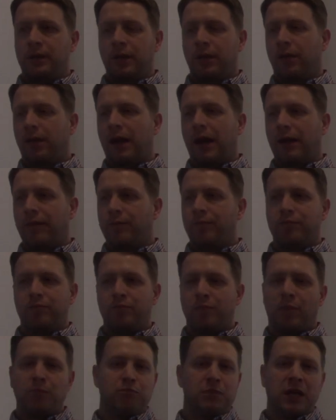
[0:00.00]

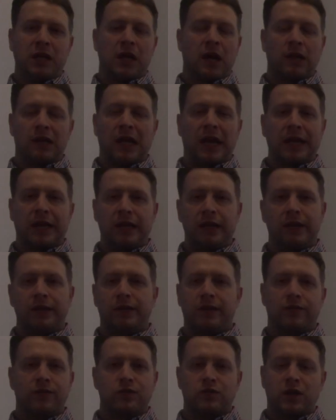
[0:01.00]
me not liking
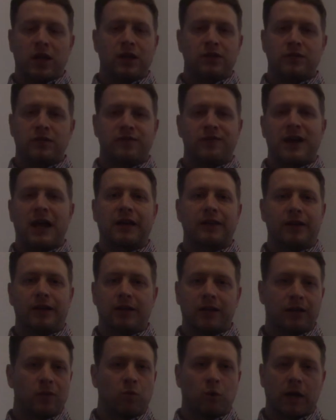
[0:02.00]
it doesn't change the fact
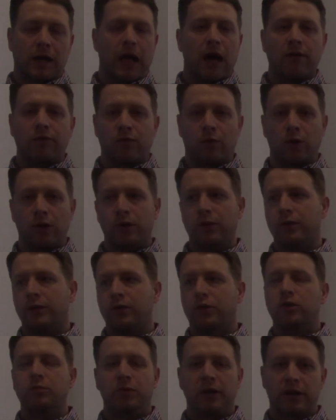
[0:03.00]
that it can work out for you
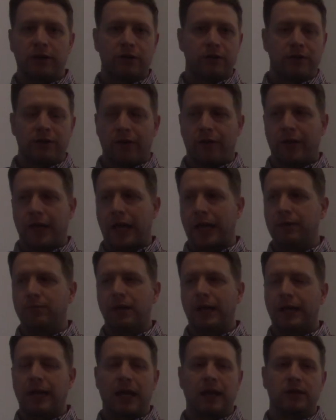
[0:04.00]
and it could be a good deal,
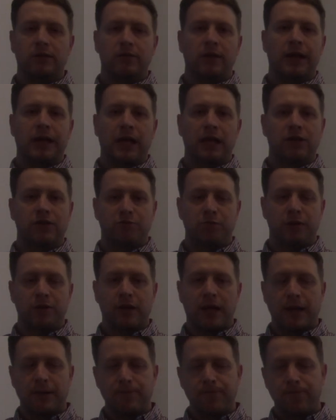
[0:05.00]
and I can't
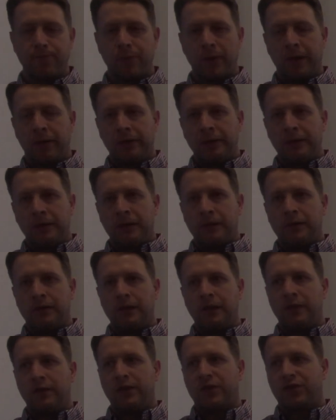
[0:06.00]
dispute that.
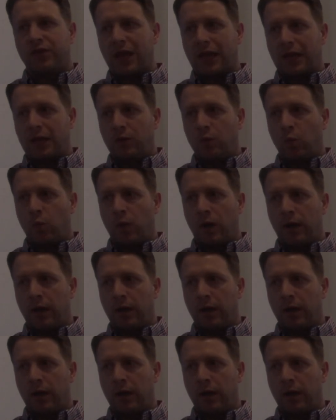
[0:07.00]
The second